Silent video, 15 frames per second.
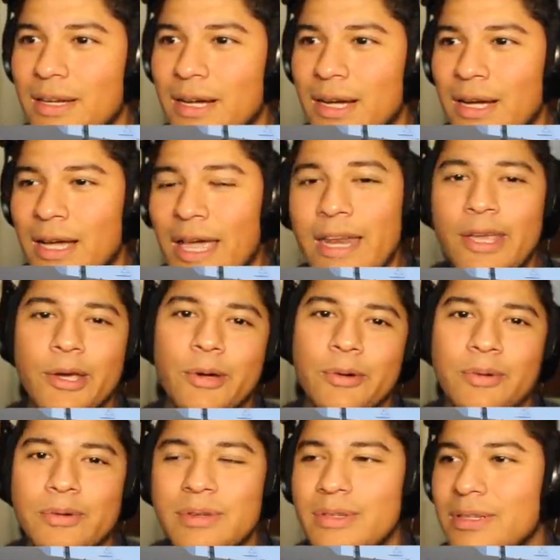Uh, anywho,
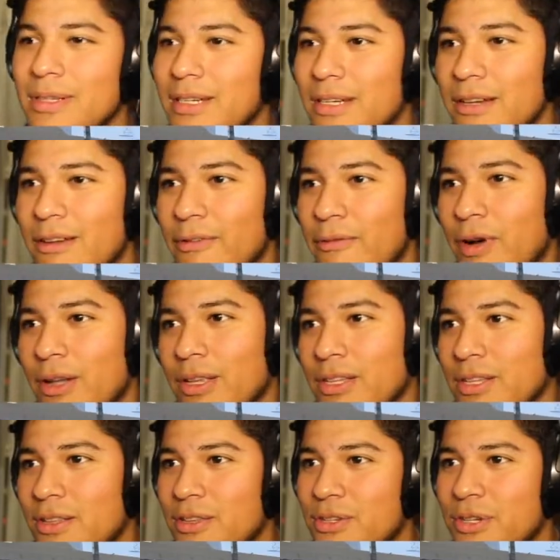fog
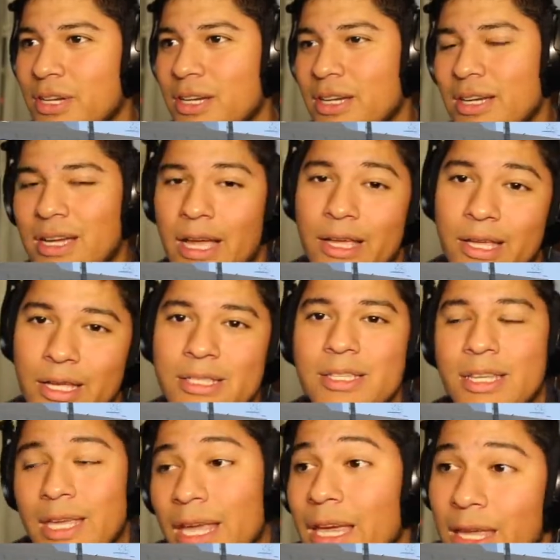lights on the truck, I,
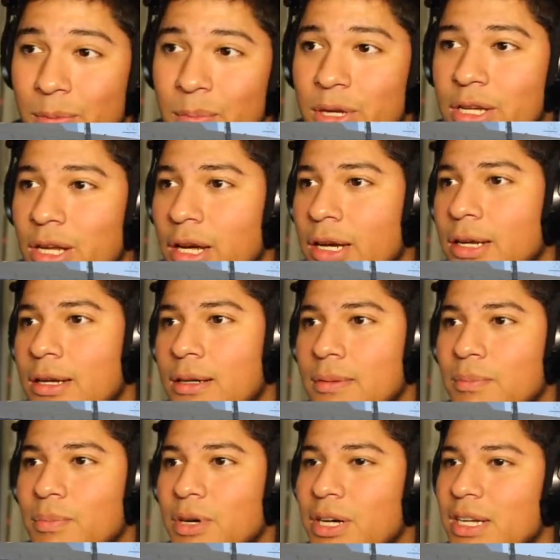it's, it can be done,
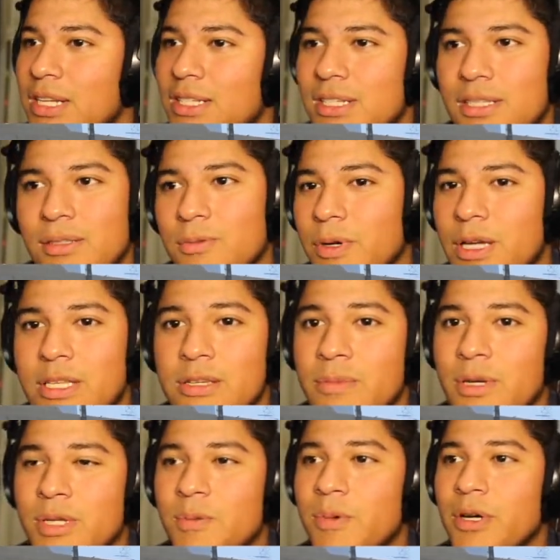but it's just way too
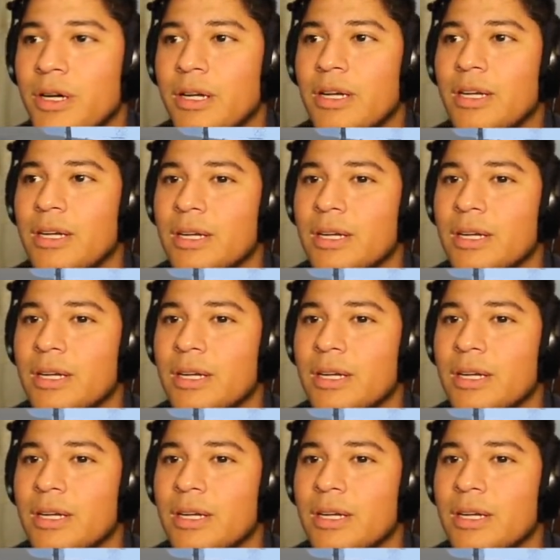much work.